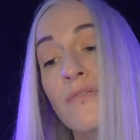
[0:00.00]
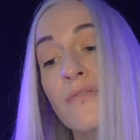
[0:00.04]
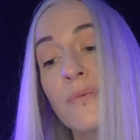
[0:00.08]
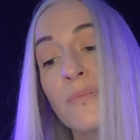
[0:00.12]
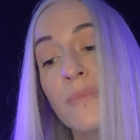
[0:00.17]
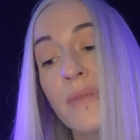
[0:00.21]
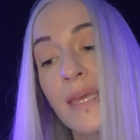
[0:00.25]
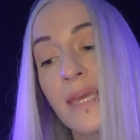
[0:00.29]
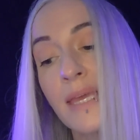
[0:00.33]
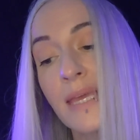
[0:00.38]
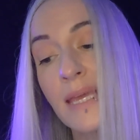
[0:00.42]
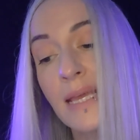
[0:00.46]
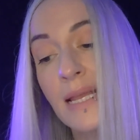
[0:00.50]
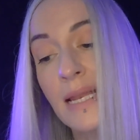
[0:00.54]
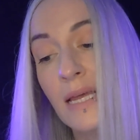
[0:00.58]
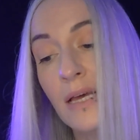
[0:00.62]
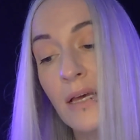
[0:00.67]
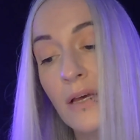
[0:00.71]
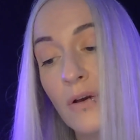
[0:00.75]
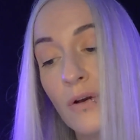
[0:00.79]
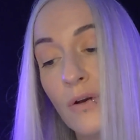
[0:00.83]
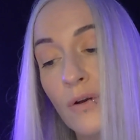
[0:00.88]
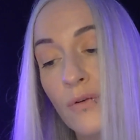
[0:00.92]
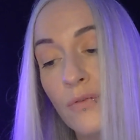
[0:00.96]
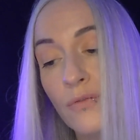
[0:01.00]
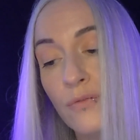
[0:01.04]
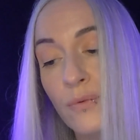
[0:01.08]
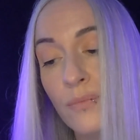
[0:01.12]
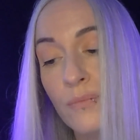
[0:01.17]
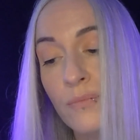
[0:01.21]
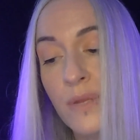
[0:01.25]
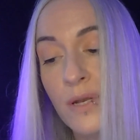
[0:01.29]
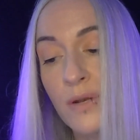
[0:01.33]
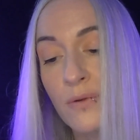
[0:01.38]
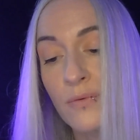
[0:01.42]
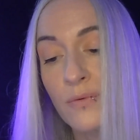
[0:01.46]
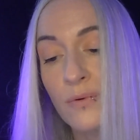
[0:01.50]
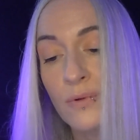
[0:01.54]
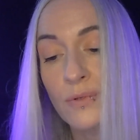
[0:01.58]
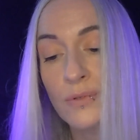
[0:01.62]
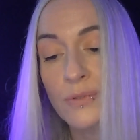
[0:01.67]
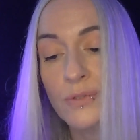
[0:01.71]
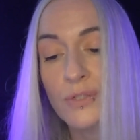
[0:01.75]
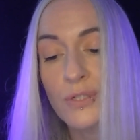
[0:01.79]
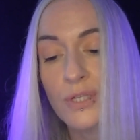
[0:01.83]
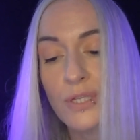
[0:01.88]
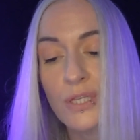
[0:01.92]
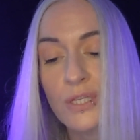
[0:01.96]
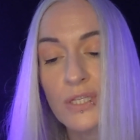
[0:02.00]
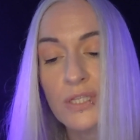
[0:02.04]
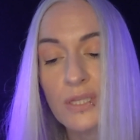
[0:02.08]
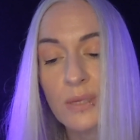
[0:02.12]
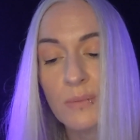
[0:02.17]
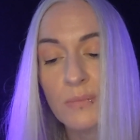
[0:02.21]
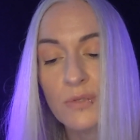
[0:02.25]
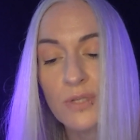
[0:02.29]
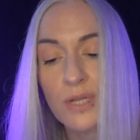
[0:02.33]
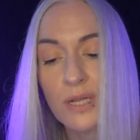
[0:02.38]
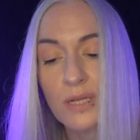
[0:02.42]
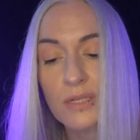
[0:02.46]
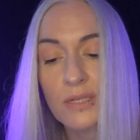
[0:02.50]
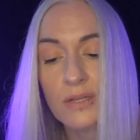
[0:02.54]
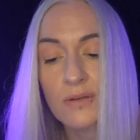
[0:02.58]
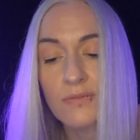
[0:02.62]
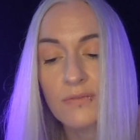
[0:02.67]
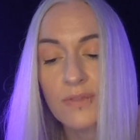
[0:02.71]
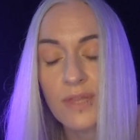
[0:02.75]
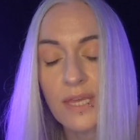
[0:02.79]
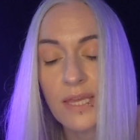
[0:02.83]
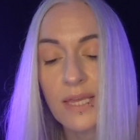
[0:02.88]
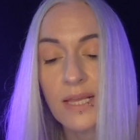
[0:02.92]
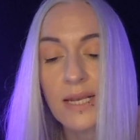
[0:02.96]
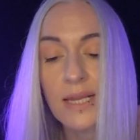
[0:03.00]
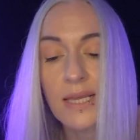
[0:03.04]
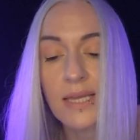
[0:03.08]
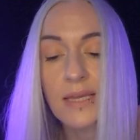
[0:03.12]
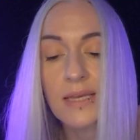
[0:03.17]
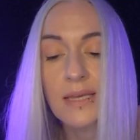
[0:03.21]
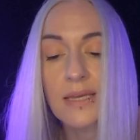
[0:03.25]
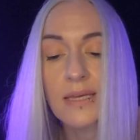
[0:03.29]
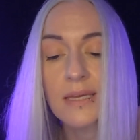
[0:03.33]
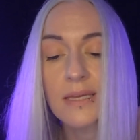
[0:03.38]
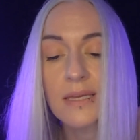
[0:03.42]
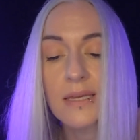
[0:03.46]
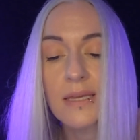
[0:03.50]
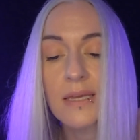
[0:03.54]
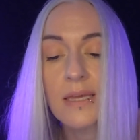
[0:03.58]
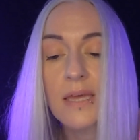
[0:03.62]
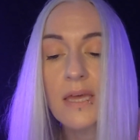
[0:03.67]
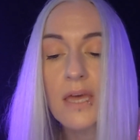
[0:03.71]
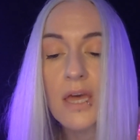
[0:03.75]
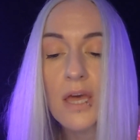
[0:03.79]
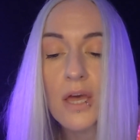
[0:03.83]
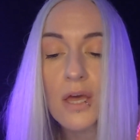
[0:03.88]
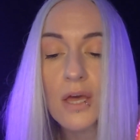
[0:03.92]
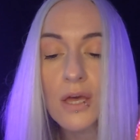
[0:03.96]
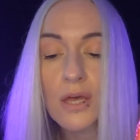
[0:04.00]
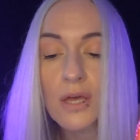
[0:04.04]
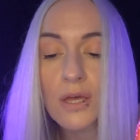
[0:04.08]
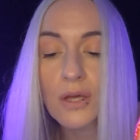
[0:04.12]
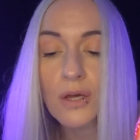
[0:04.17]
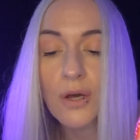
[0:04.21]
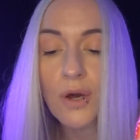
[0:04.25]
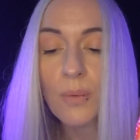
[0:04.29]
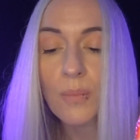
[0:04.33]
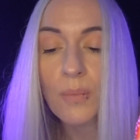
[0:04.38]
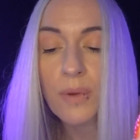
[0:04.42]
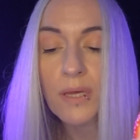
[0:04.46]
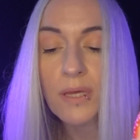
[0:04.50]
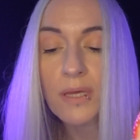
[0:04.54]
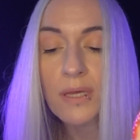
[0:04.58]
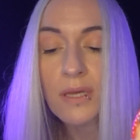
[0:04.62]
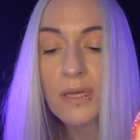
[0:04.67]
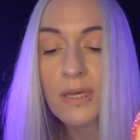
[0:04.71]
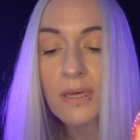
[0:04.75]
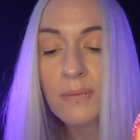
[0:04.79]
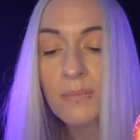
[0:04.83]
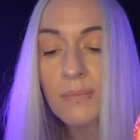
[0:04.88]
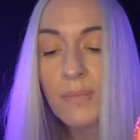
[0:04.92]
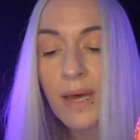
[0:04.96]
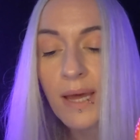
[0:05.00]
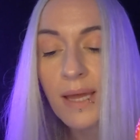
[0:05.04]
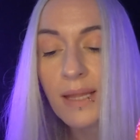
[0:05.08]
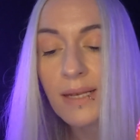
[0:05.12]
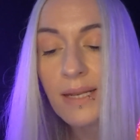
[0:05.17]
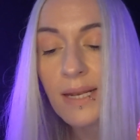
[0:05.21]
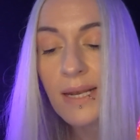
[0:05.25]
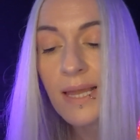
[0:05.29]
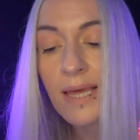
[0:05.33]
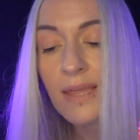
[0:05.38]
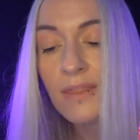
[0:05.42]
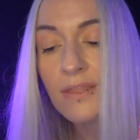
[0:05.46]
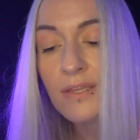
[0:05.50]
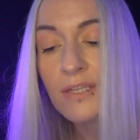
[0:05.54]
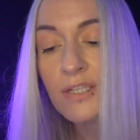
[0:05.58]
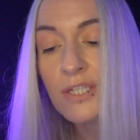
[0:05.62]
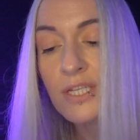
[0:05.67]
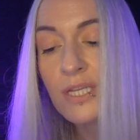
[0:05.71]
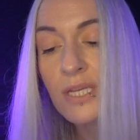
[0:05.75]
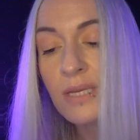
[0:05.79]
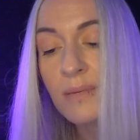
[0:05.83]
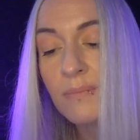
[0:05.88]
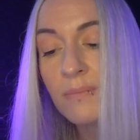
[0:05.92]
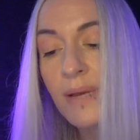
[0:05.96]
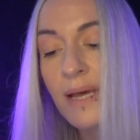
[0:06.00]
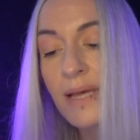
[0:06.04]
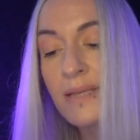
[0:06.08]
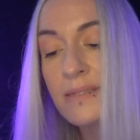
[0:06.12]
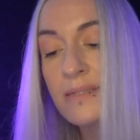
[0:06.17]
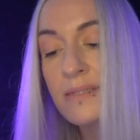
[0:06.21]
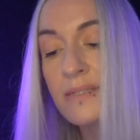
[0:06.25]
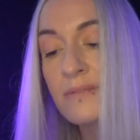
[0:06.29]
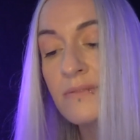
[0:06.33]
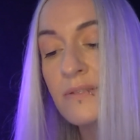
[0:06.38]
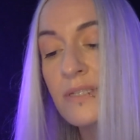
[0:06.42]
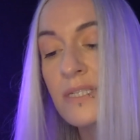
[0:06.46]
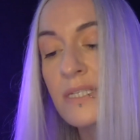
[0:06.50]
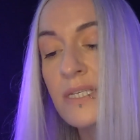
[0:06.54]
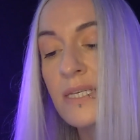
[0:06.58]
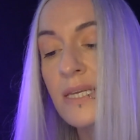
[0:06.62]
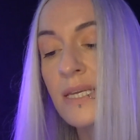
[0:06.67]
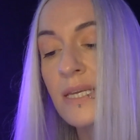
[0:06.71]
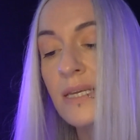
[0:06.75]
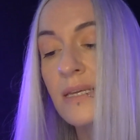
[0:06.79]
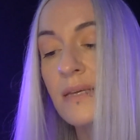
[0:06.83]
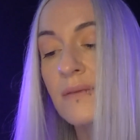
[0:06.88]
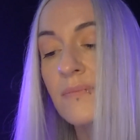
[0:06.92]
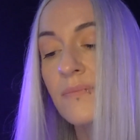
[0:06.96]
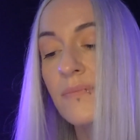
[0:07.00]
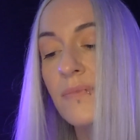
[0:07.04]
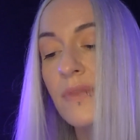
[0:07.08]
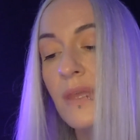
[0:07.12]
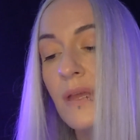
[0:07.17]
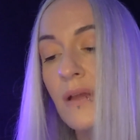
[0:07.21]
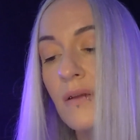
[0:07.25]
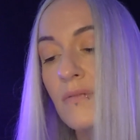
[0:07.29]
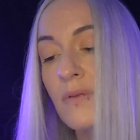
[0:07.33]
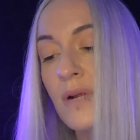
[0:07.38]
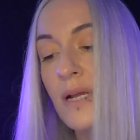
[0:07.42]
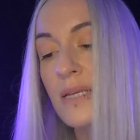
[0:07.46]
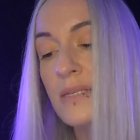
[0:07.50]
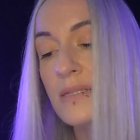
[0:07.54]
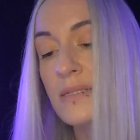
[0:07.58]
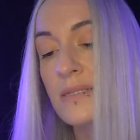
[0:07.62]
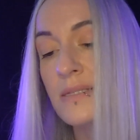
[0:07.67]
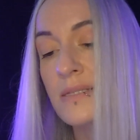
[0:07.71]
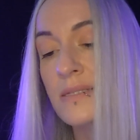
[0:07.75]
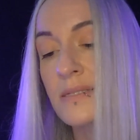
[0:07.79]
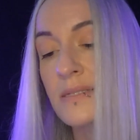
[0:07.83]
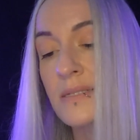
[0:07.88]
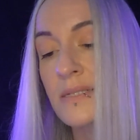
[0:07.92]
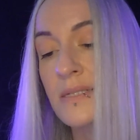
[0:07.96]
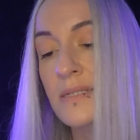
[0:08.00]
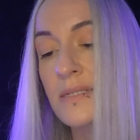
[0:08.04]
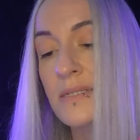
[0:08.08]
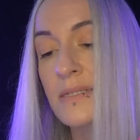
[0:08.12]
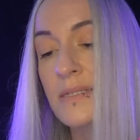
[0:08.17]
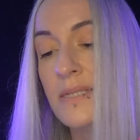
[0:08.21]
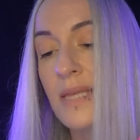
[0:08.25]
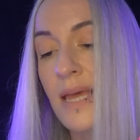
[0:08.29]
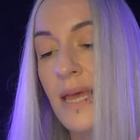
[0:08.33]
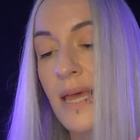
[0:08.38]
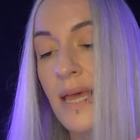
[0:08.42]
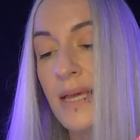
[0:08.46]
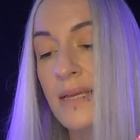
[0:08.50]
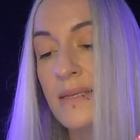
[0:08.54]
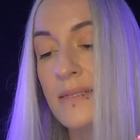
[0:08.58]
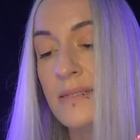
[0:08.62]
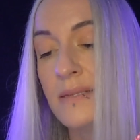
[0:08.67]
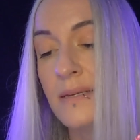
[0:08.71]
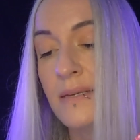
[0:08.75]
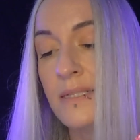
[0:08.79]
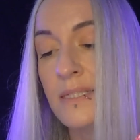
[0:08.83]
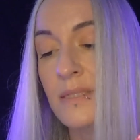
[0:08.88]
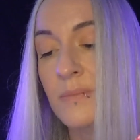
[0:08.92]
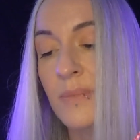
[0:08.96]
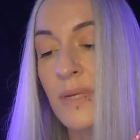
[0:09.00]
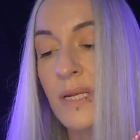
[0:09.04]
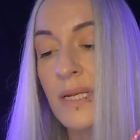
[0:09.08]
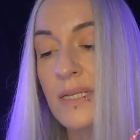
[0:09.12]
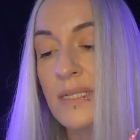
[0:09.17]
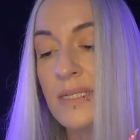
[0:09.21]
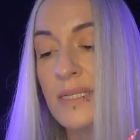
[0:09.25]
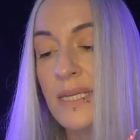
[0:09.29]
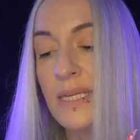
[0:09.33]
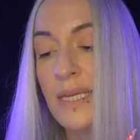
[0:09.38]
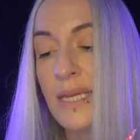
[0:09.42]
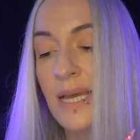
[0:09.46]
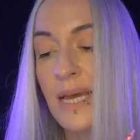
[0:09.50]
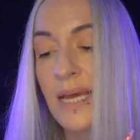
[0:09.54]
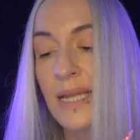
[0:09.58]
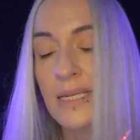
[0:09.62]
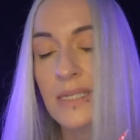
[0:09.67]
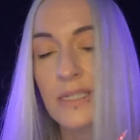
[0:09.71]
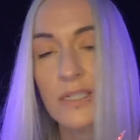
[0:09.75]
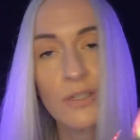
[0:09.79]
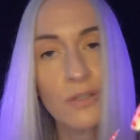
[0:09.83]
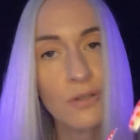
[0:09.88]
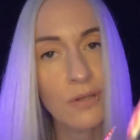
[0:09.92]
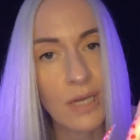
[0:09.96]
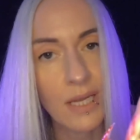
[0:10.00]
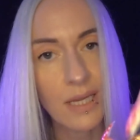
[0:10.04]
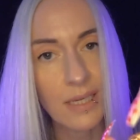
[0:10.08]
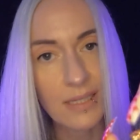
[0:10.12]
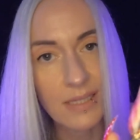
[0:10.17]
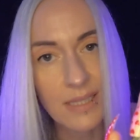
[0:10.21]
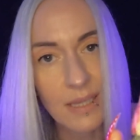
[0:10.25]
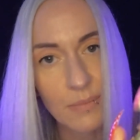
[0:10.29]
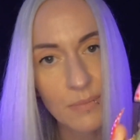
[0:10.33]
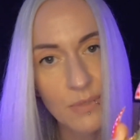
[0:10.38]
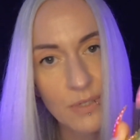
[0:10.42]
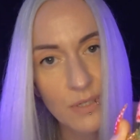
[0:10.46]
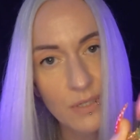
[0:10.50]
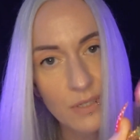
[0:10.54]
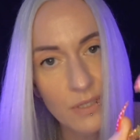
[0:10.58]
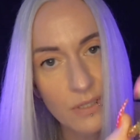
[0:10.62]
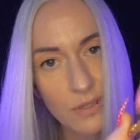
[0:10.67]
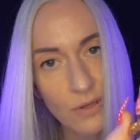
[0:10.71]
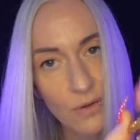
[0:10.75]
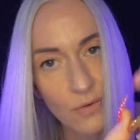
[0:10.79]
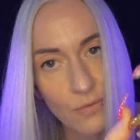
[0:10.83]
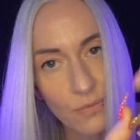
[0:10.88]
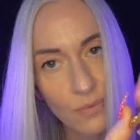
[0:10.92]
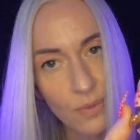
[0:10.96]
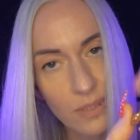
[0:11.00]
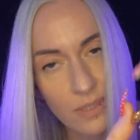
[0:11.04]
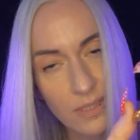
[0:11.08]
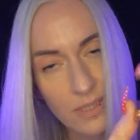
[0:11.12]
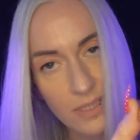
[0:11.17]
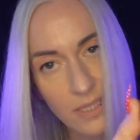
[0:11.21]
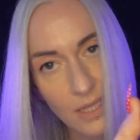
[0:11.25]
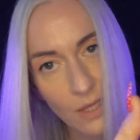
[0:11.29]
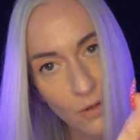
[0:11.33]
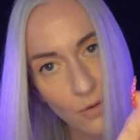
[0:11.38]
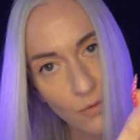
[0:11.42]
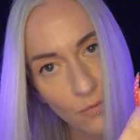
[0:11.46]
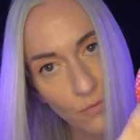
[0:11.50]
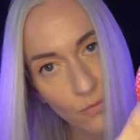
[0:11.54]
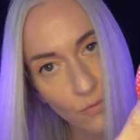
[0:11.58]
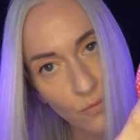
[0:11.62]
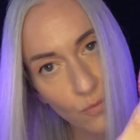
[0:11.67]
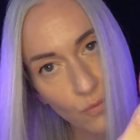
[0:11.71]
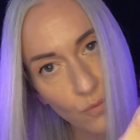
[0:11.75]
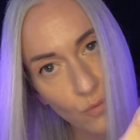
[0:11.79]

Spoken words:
healer or from minerals to the subject of the healing. Copper can combat lethargy, passivity, restlessness, excitability, and non-acceptance of oneself.